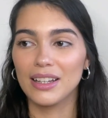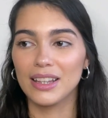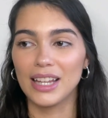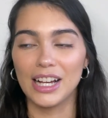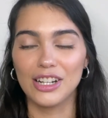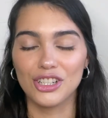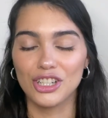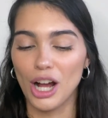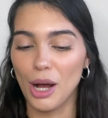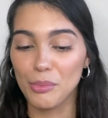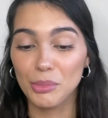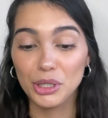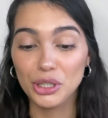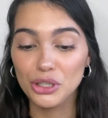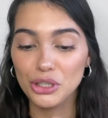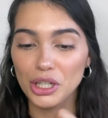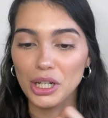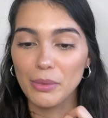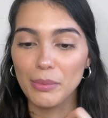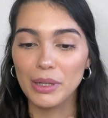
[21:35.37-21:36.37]
that shopping
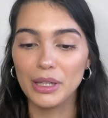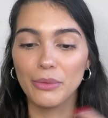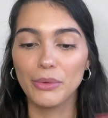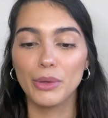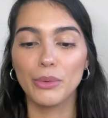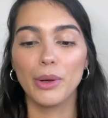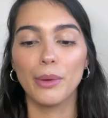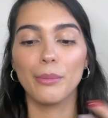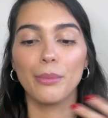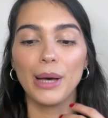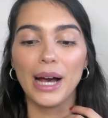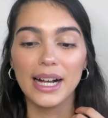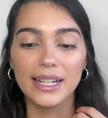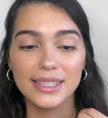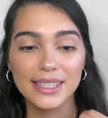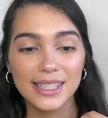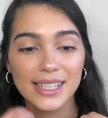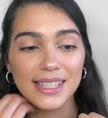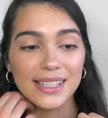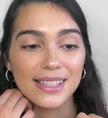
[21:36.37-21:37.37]
trip. And then we went back
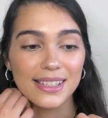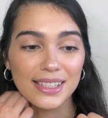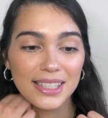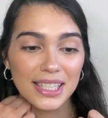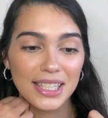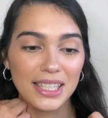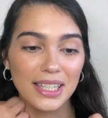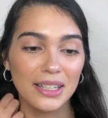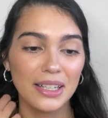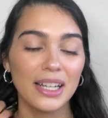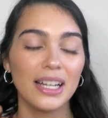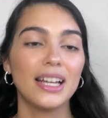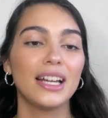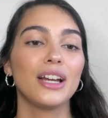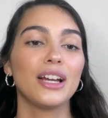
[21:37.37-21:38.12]
to his city.